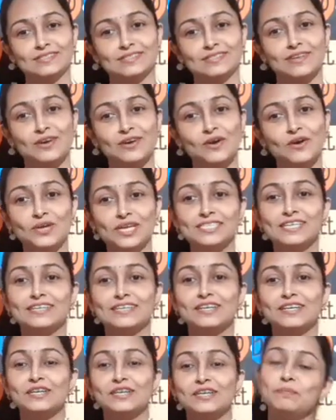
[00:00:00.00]
Okay,
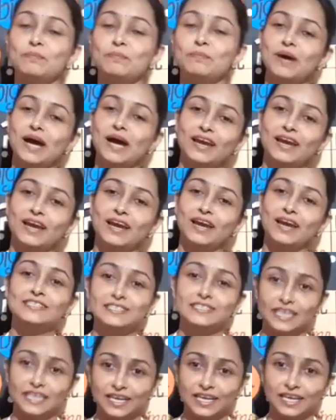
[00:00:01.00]
children, bye.
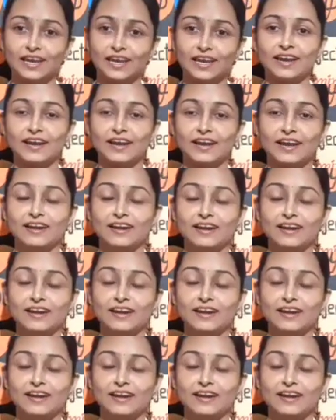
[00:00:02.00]
Take care.